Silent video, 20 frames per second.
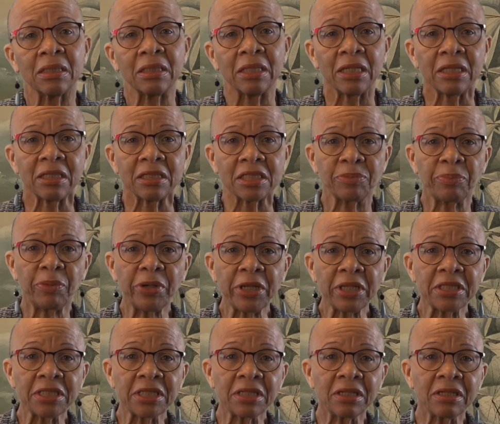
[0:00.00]
in the
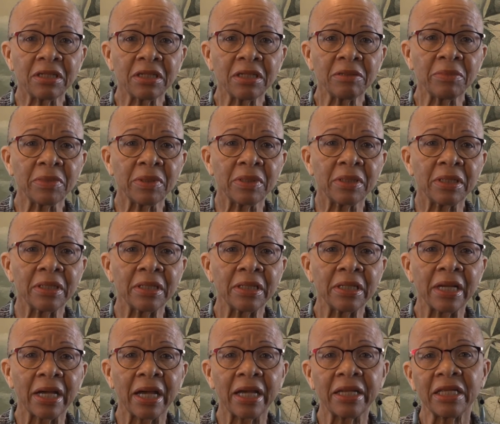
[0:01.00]
springtime
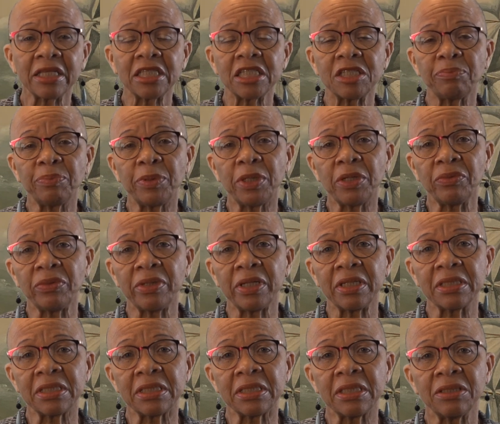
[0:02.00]
and
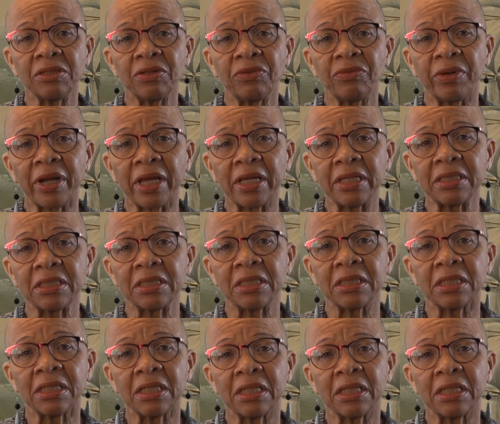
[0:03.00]
experiencing great